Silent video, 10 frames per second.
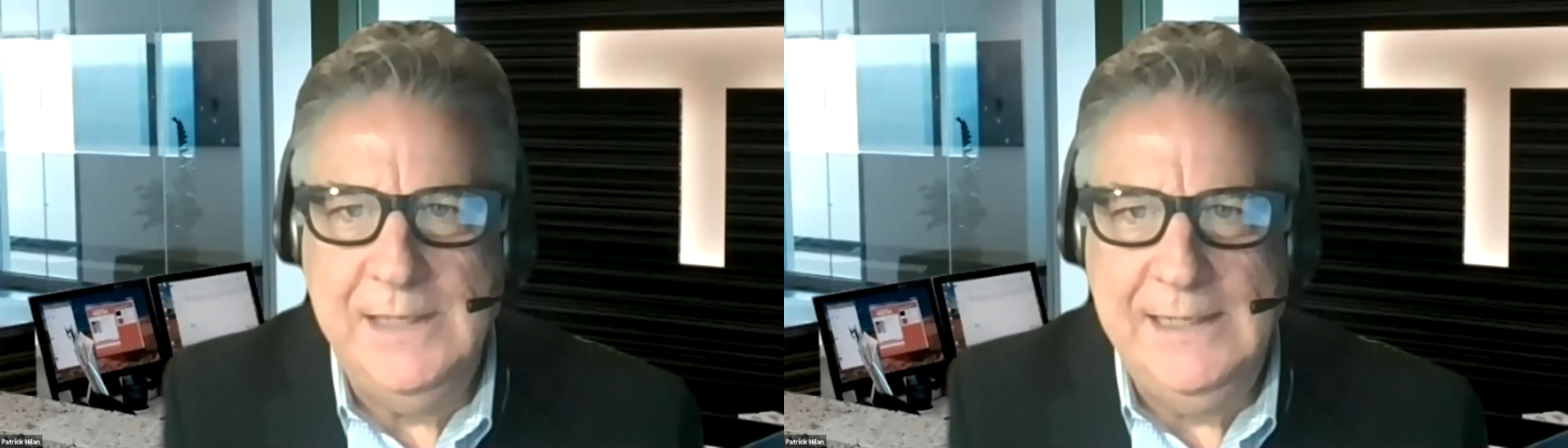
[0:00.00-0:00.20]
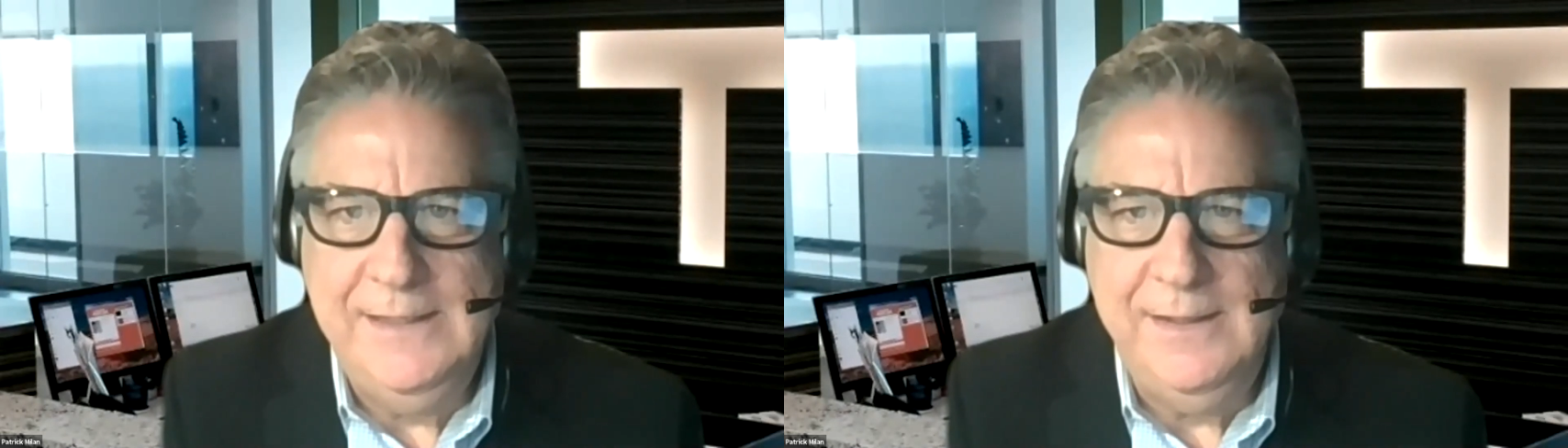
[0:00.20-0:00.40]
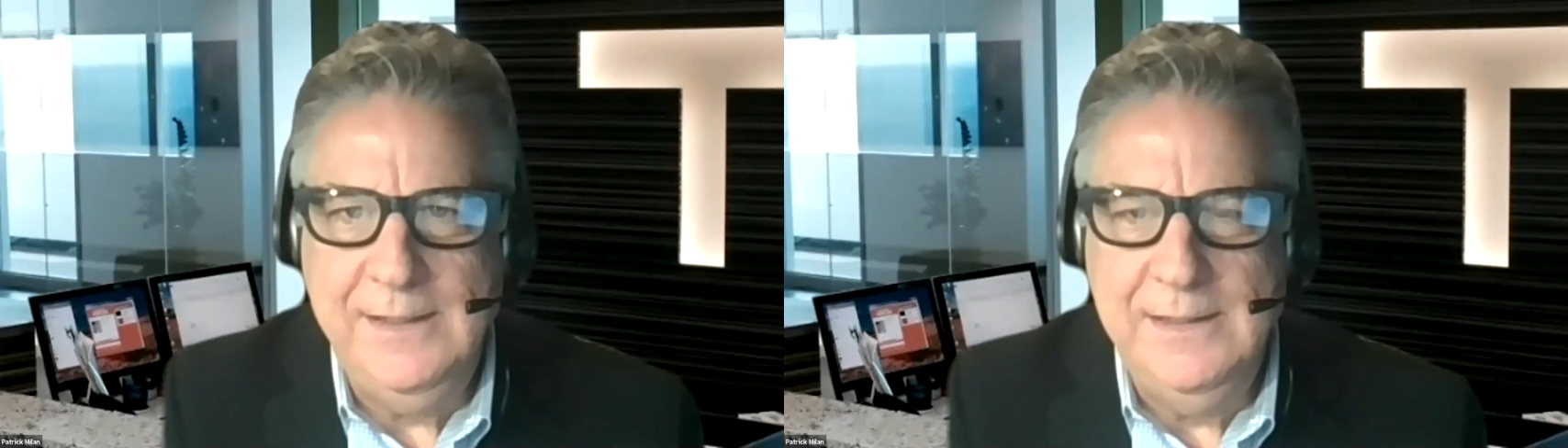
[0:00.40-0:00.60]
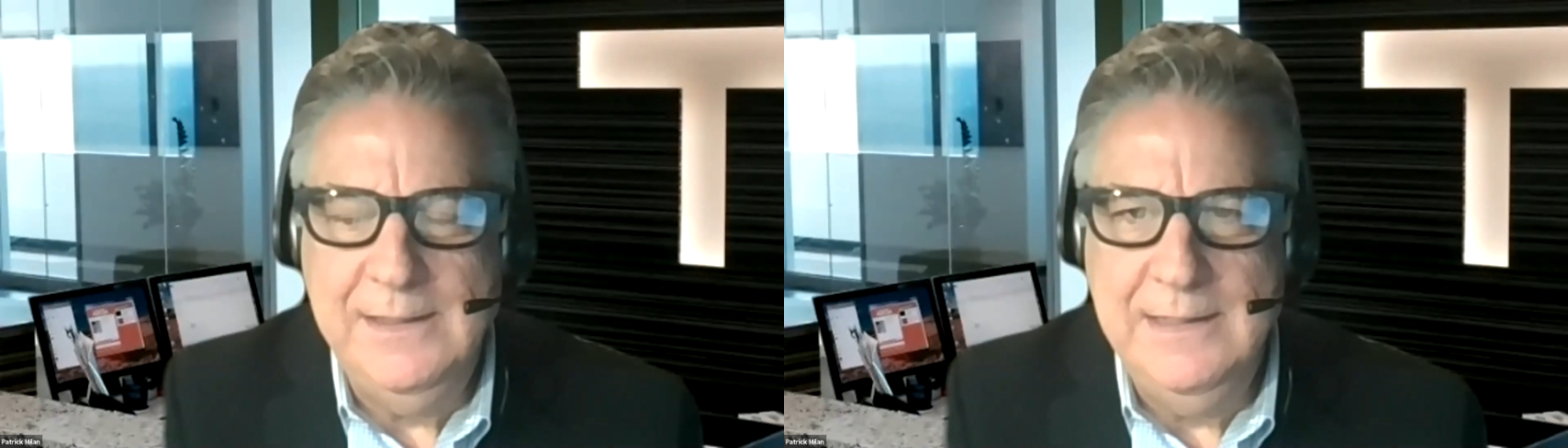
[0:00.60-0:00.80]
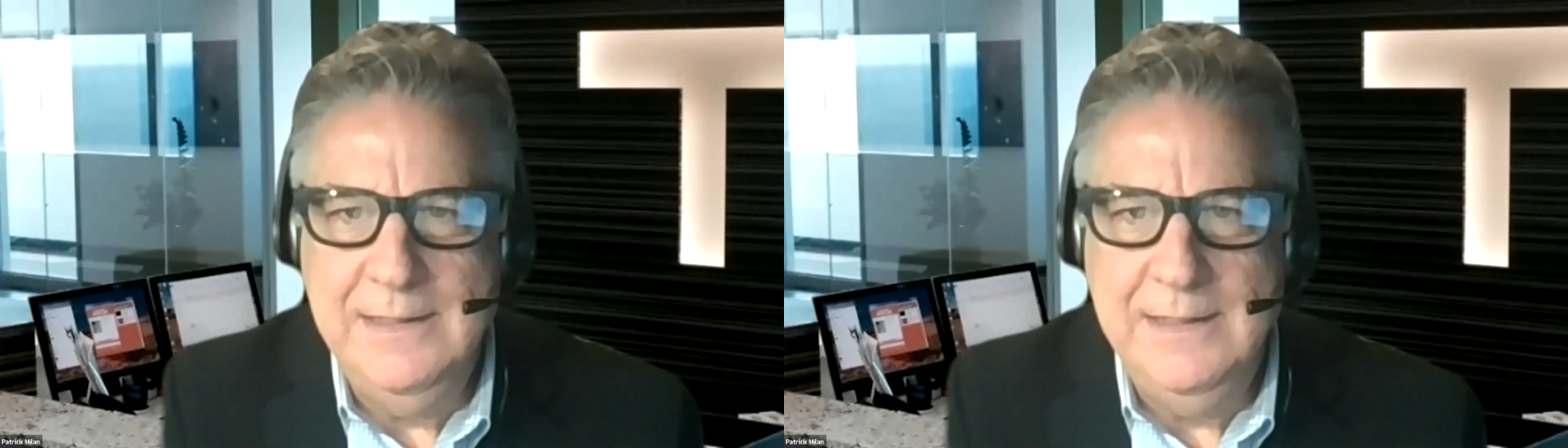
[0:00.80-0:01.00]
anything
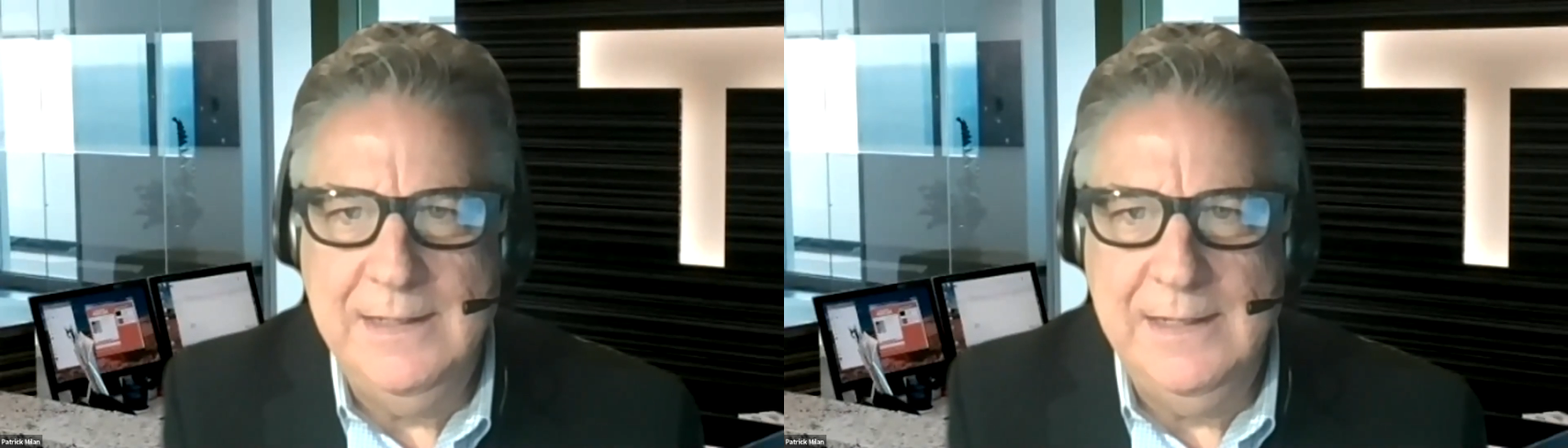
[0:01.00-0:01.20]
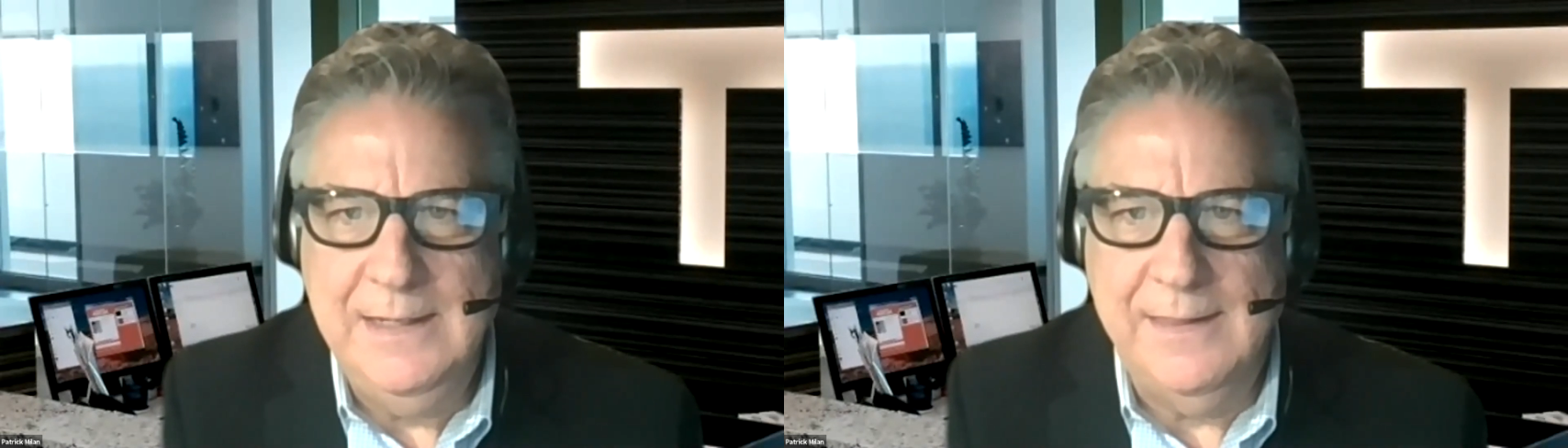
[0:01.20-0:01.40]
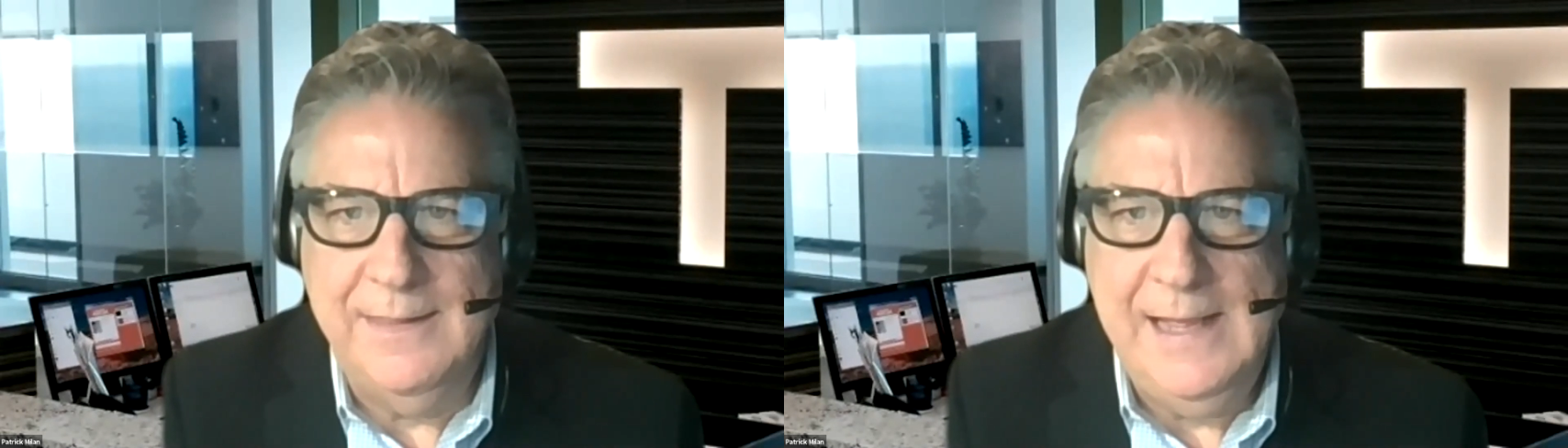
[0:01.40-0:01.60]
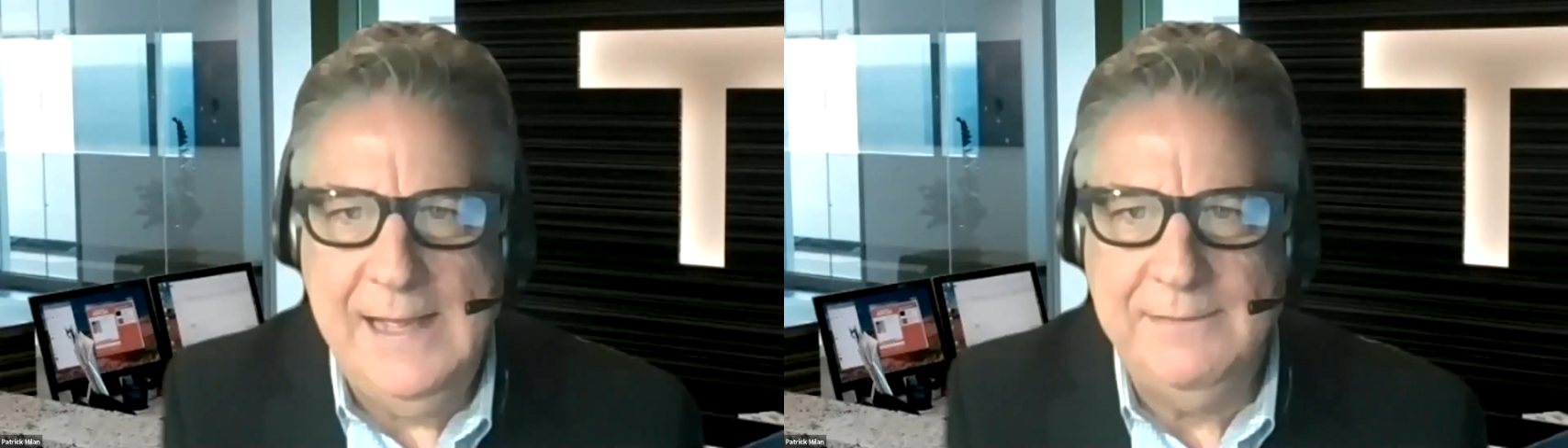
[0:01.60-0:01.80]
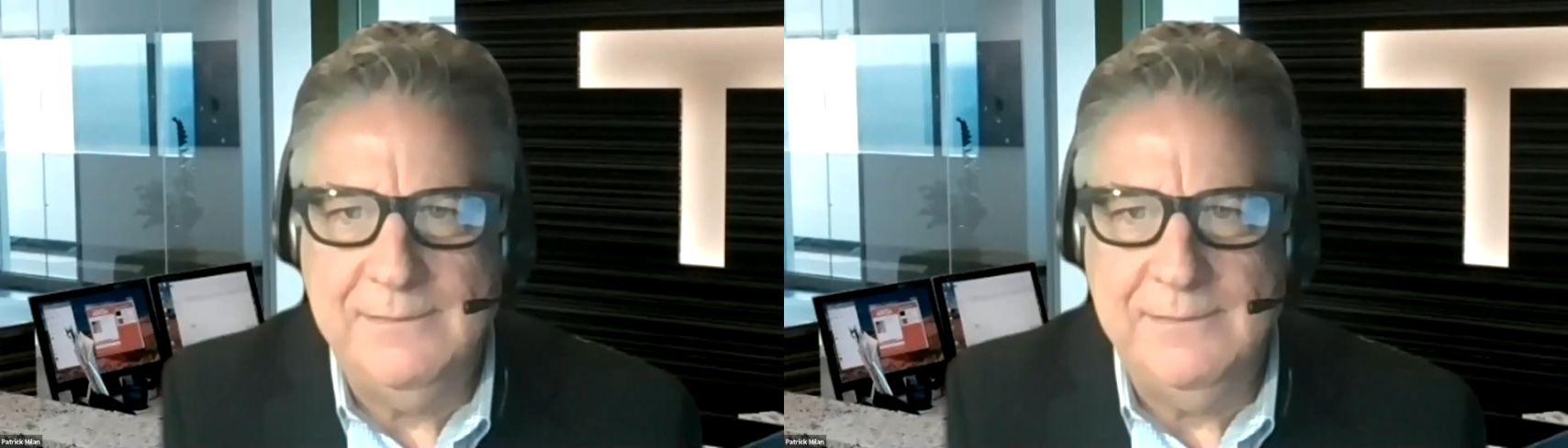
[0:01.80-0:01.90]
in that